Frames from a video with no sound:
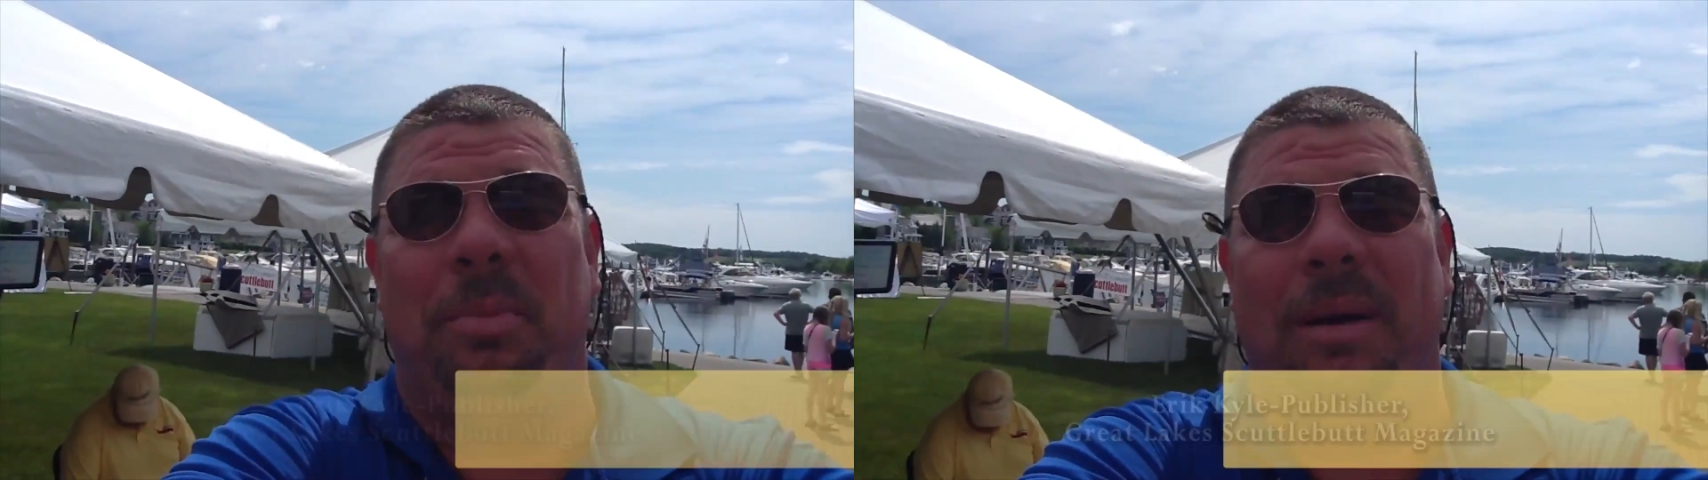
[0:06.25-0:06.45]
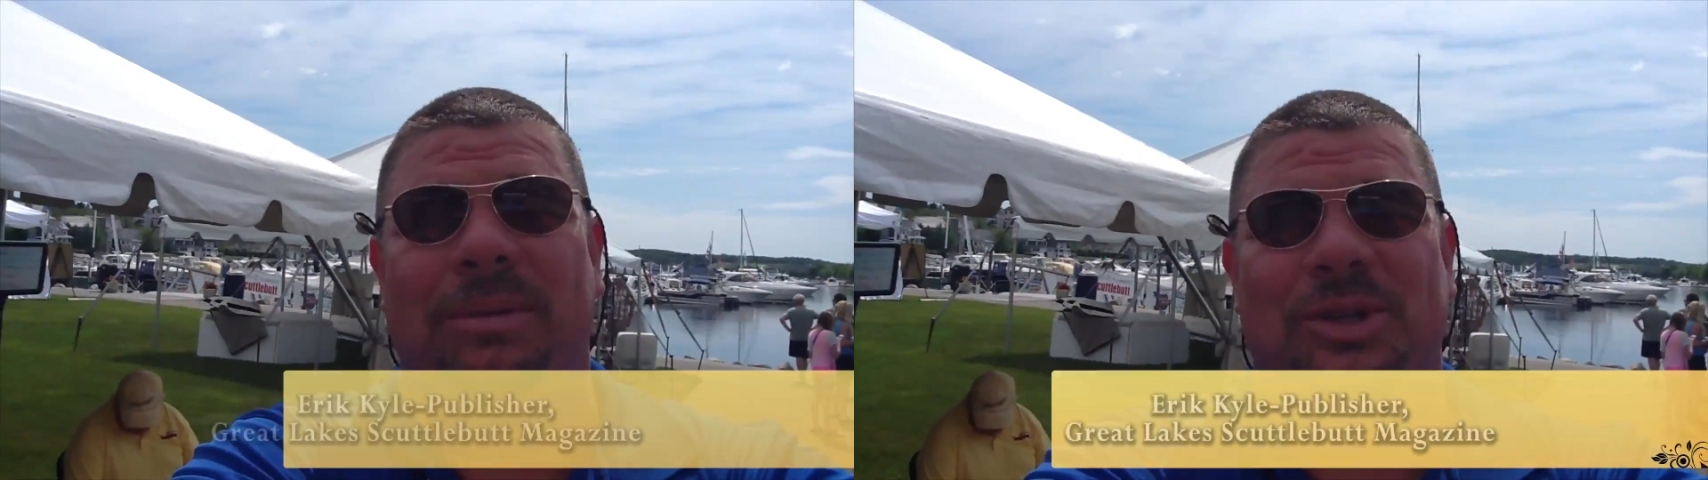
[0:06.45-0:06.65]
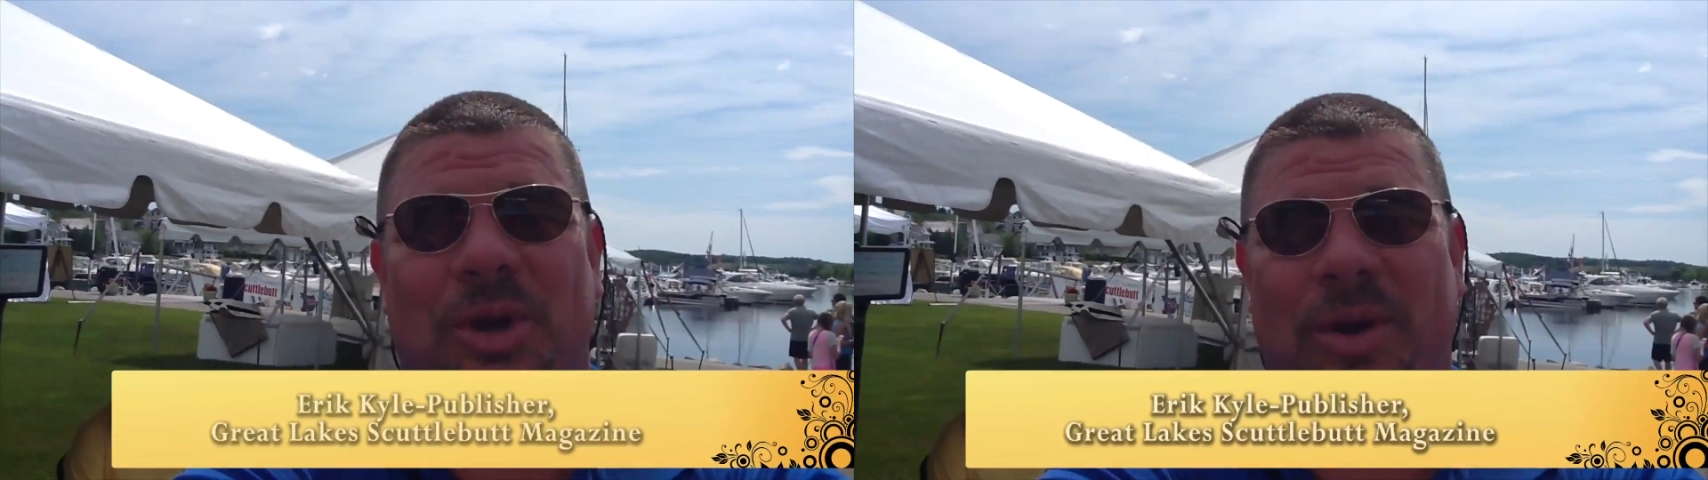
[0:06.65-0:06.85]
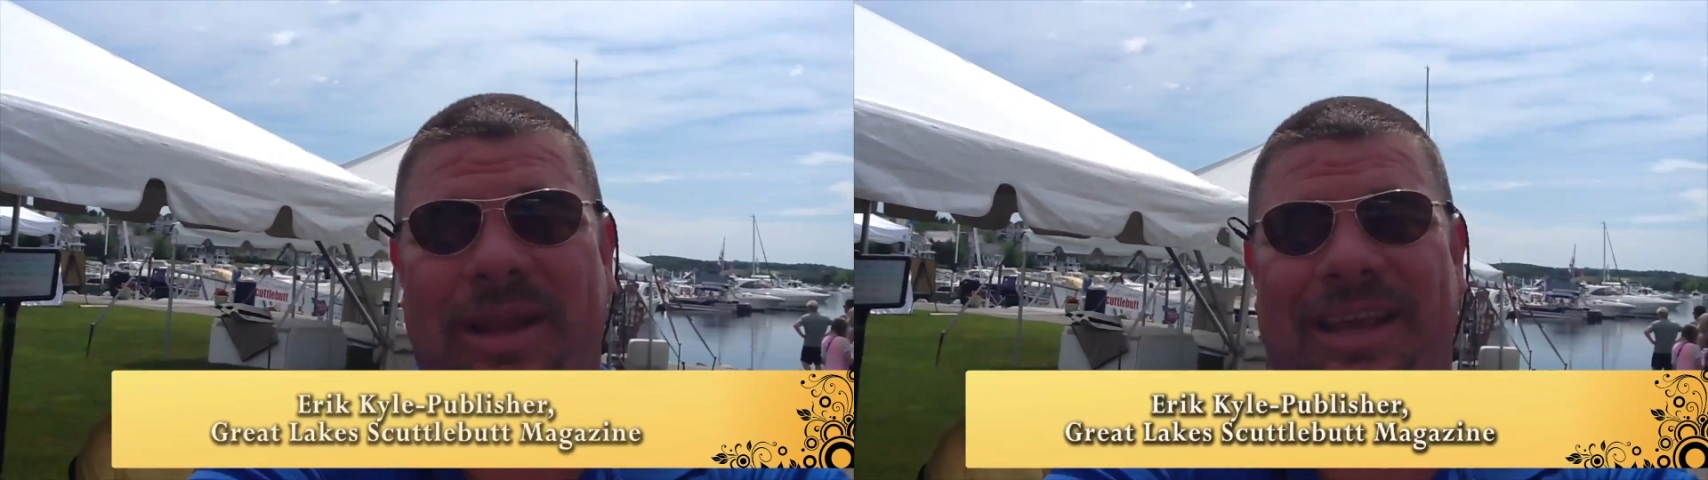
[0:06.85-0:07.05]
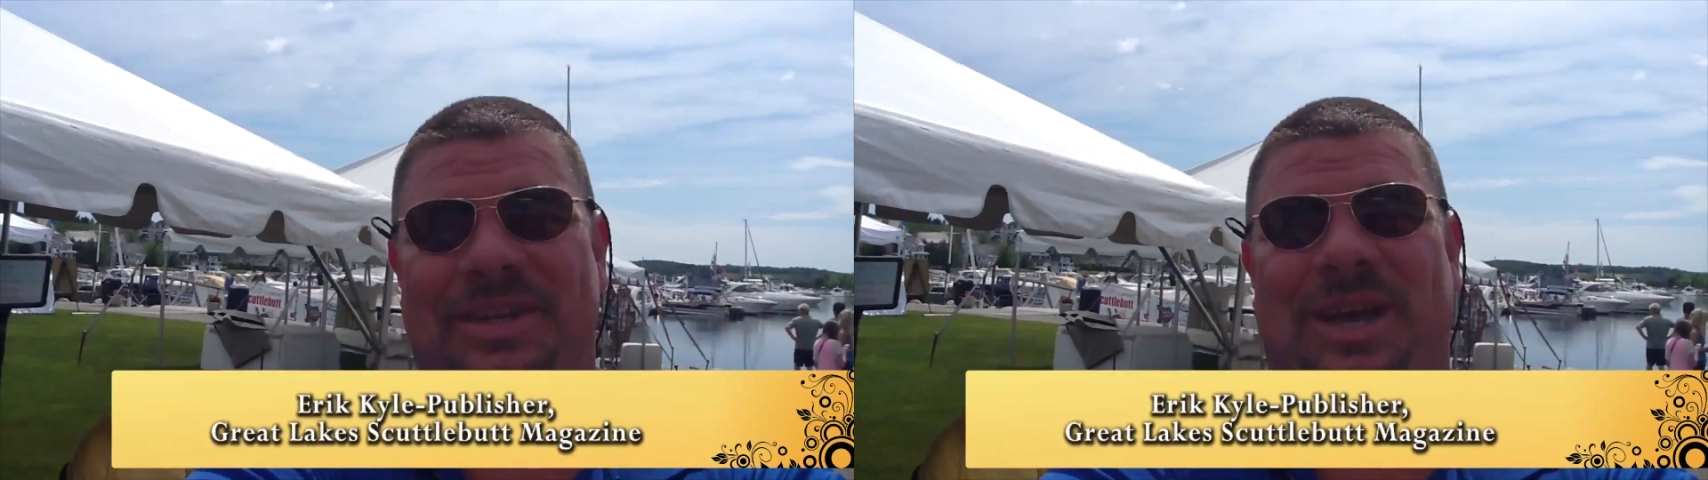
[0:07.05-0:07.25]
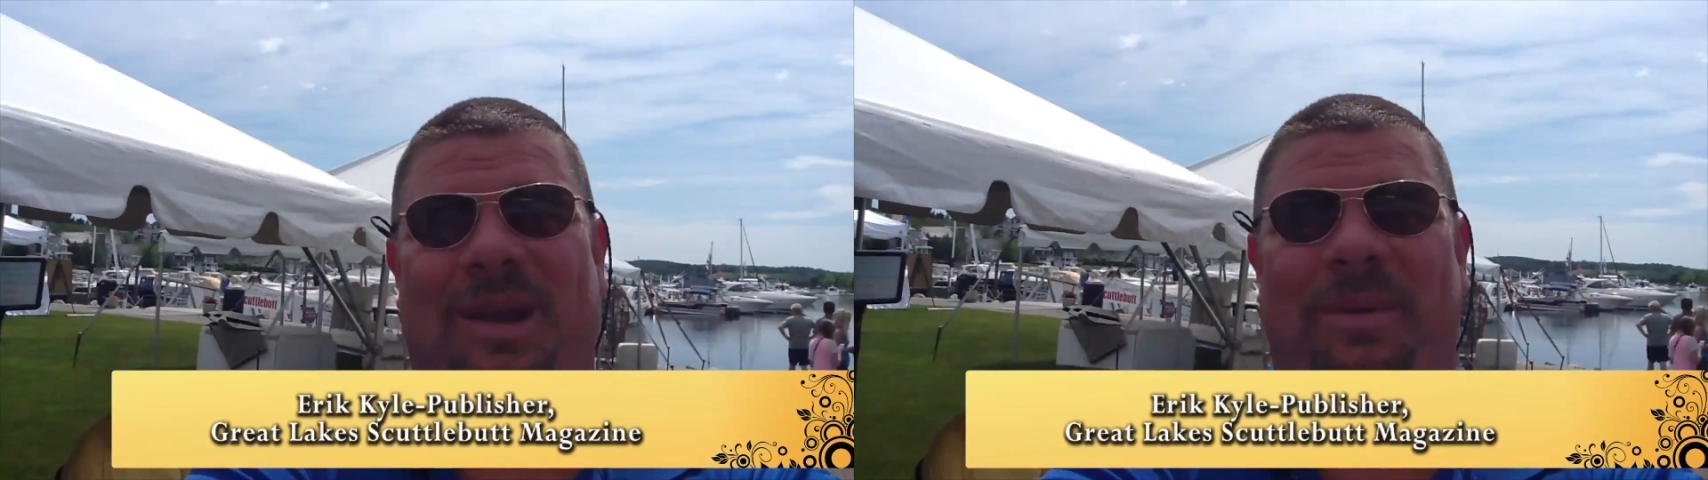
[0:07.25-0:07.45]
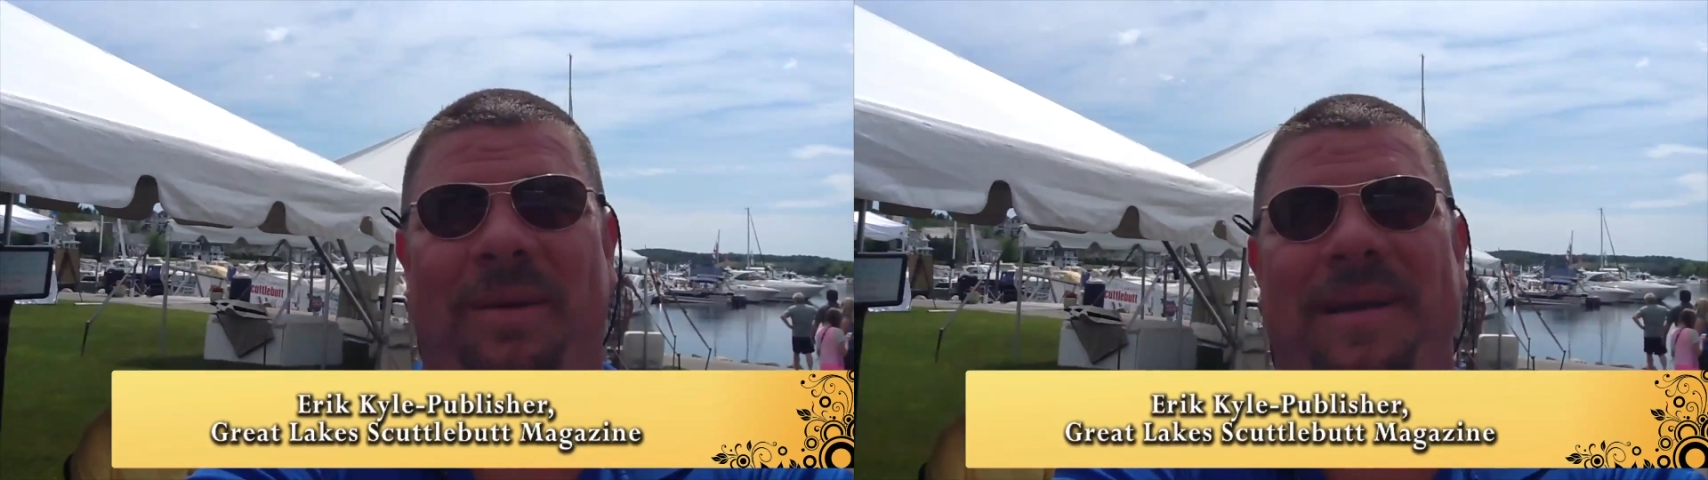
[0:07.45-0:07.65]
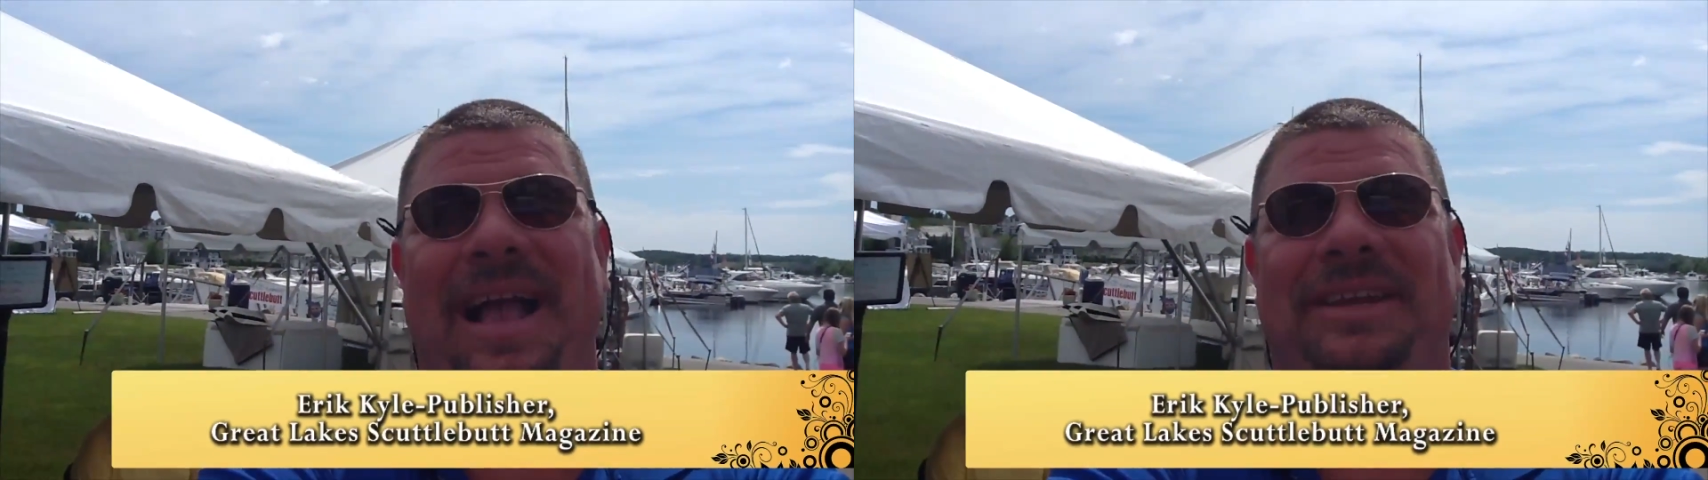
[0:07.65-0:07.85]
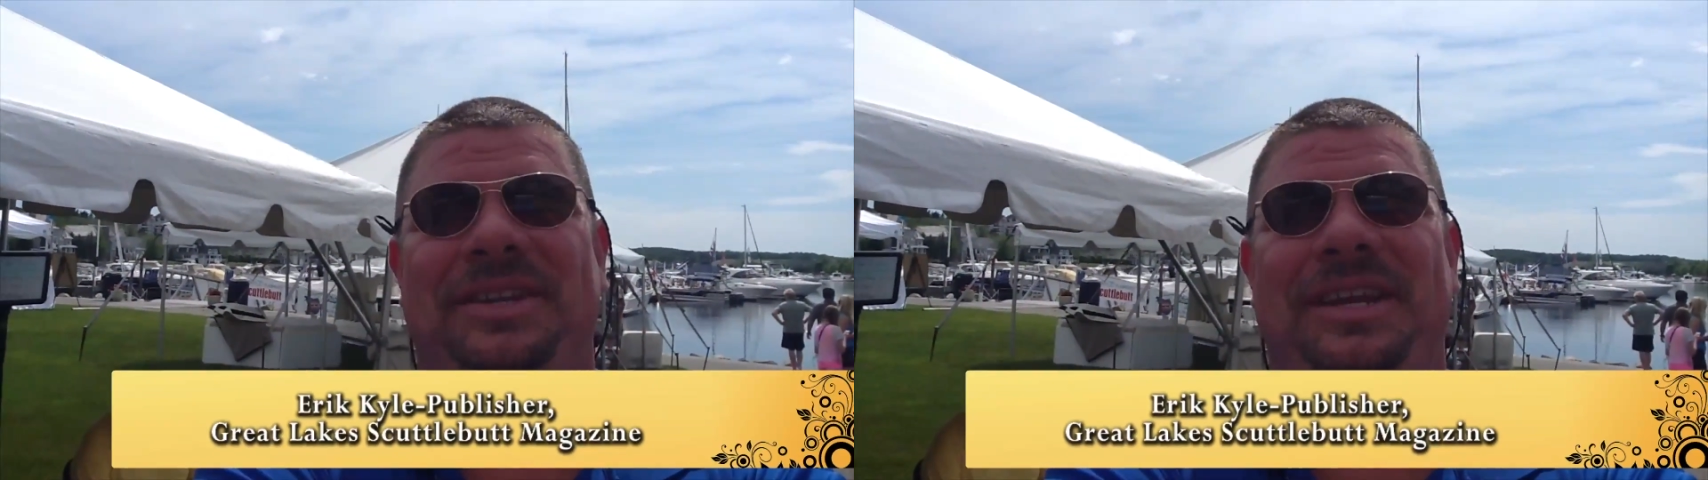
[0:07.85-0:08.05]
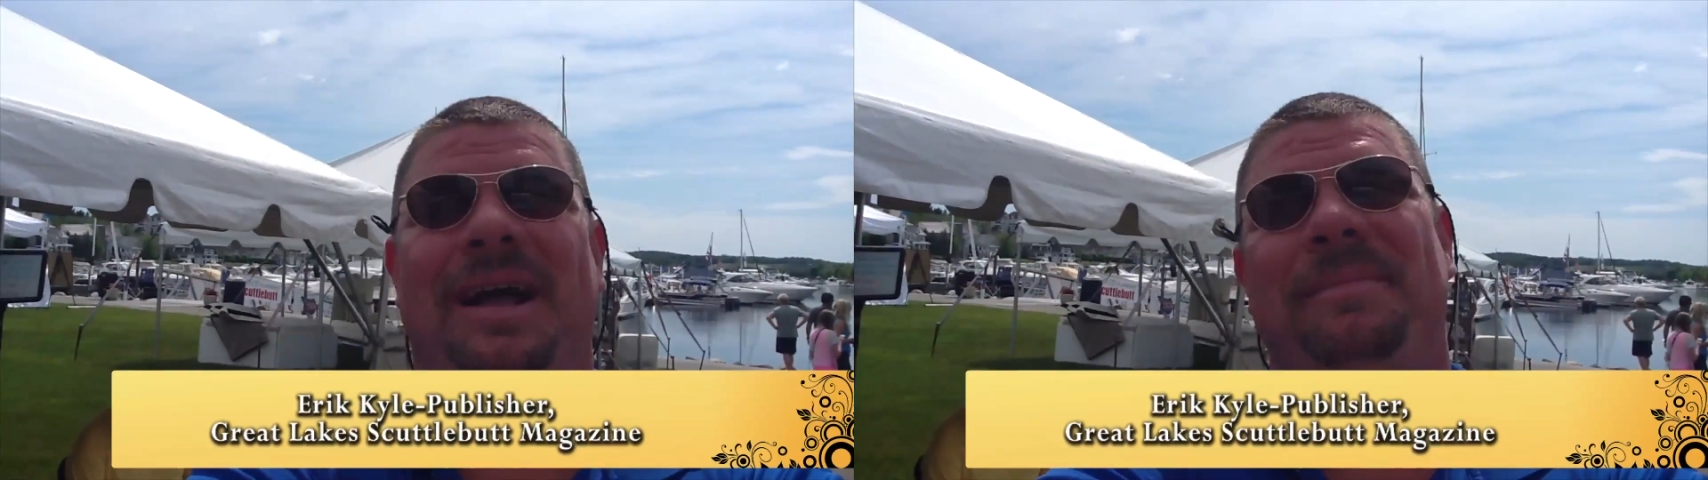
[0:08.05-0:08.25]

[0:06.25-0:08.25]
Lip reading: publisher of Great Lakes Scuttlebutt magazine.